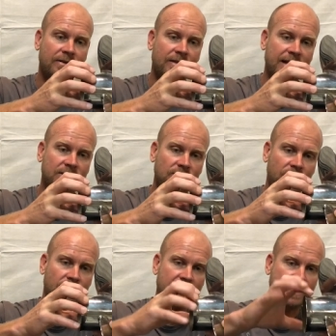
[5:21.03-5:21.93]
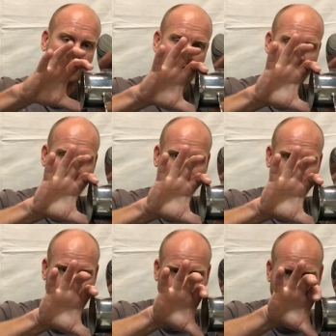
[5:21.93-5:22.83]
that sort of creates a high
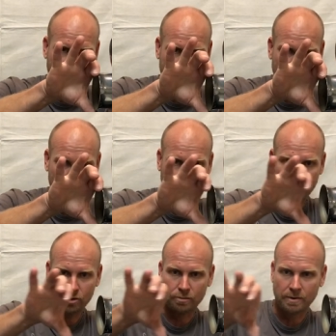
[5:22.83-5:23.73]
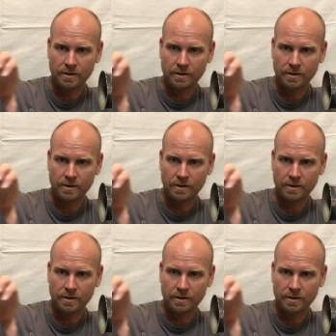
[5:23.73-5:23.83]
pressure tube